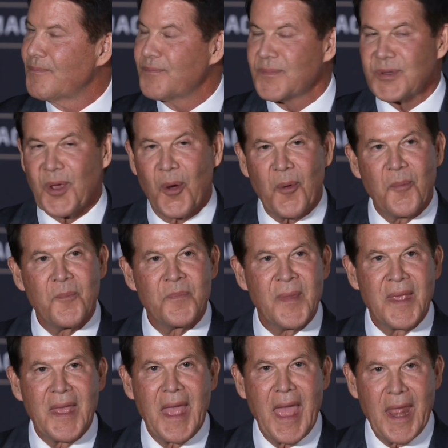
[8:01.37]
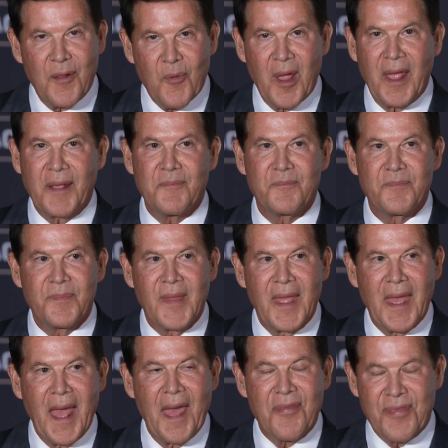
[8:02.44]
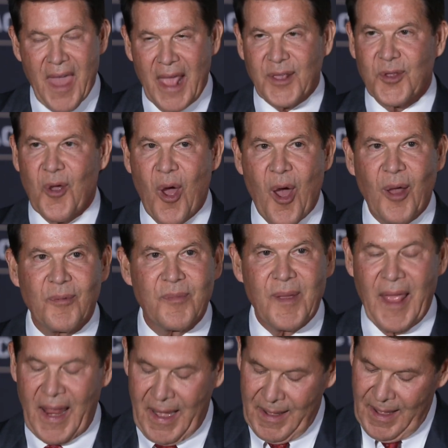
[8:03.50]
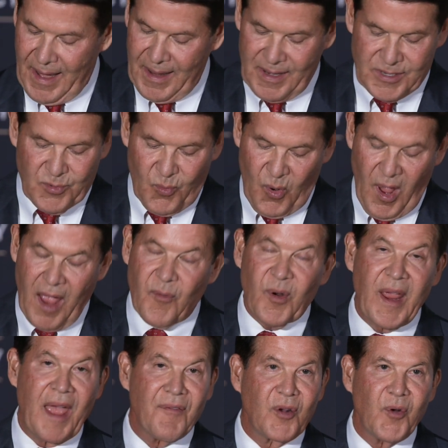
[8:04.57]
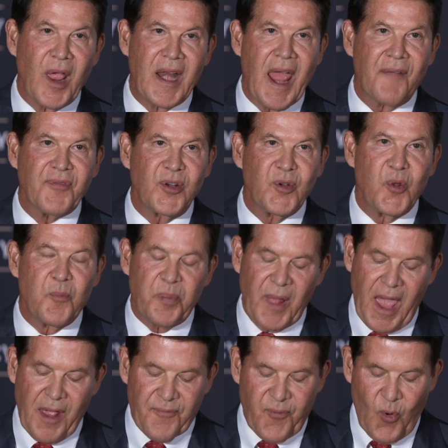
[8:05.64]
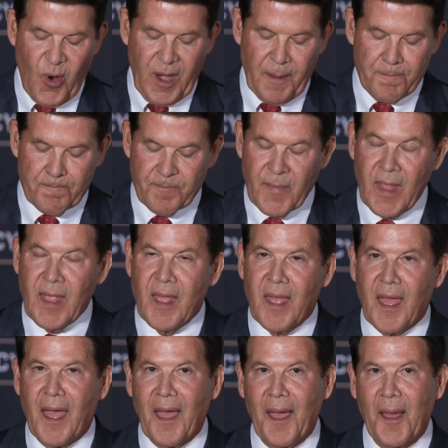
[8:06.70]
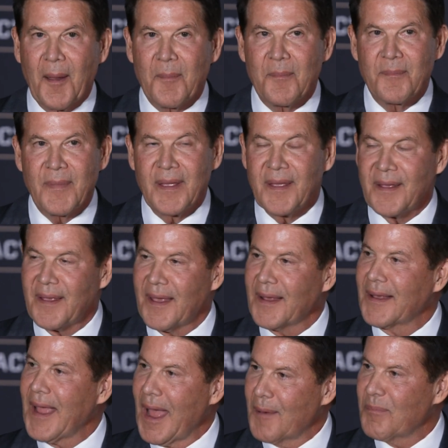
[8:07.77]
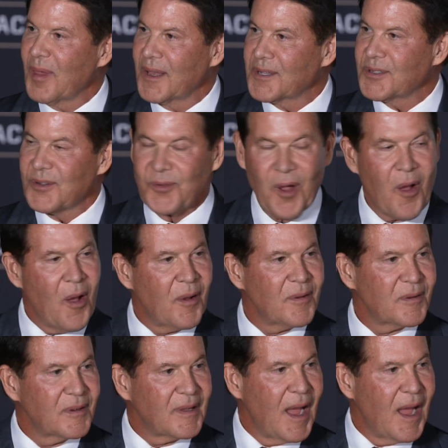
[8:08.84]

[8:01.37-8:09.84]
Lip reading: So anyway, I thank you all, and we have a great afternoon planned for you. And God bless you all.